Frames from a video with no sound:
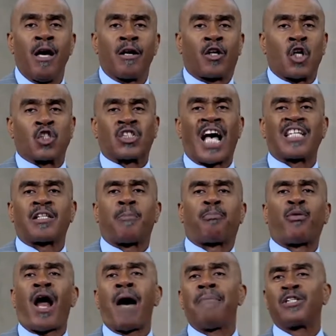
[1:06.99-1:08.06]
Because that's a
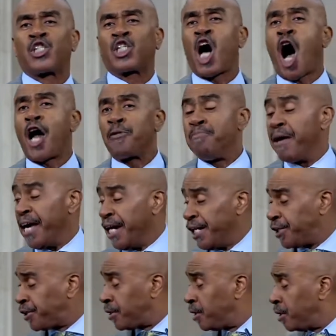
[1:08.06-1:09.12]
promise God
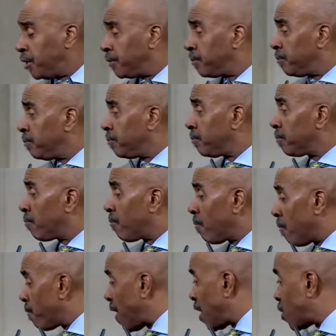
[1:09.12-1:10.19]
made.
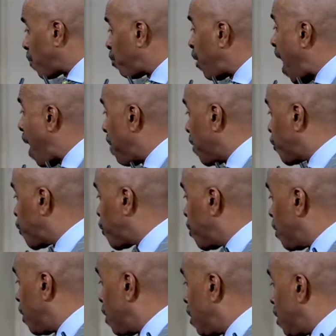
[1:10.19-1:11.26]
That's a promise.
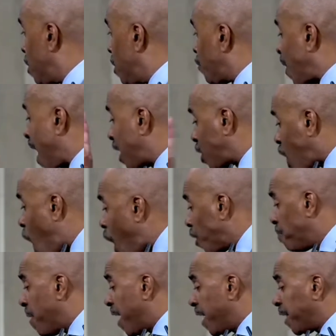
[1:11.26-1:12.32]
That's right. That
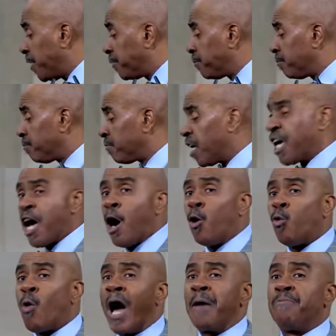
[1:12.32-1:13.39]
God made.
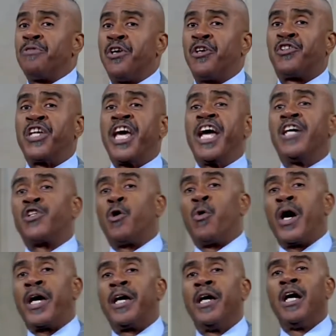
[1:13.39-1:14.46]
He'll wipe your tears
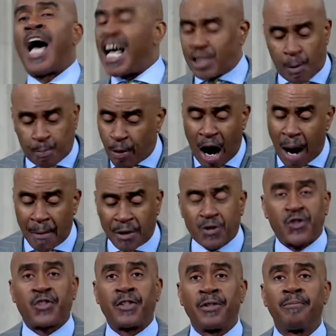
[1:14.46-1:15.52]
away. That's a
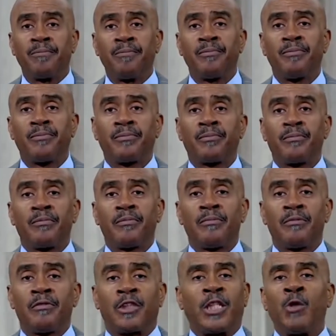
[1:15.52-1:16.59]
promise.
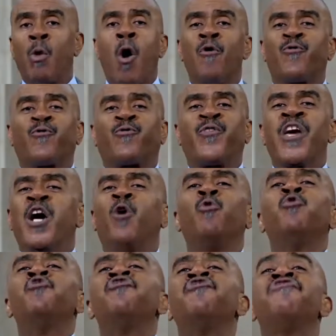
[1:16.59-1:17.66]
She won't feel
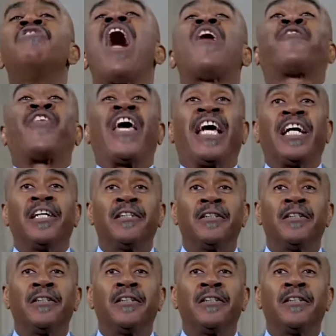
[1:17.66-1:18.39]
nothing.